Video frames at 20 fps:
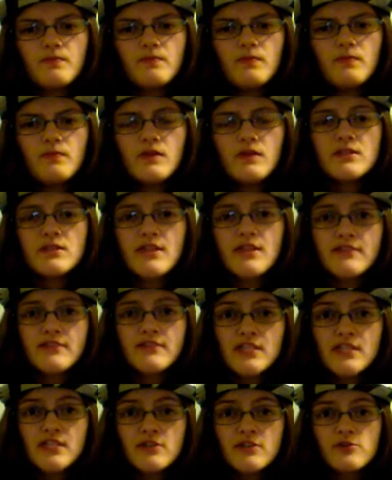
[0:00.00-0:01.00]

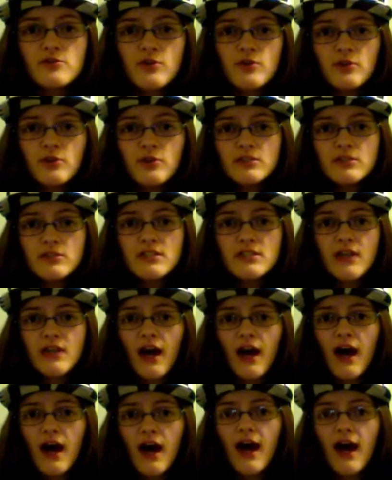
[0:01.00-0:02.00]
17 years old.
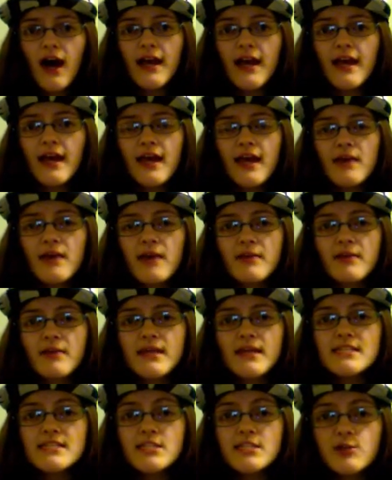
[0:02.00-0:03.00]
I am a
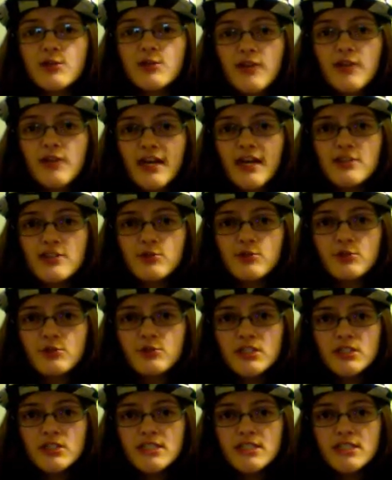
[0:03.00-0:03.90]
senior in high school.